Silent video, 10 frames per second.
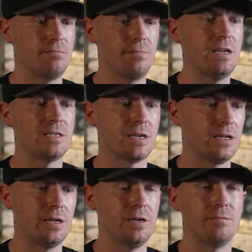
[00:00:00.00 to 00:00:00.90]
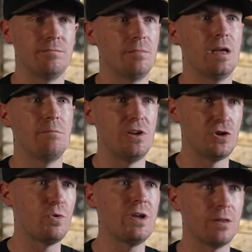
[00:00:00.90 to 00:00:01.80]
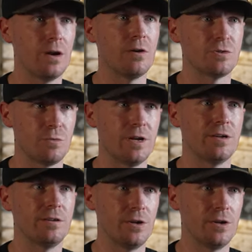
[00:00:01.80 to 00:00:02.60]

basically in between there is when I,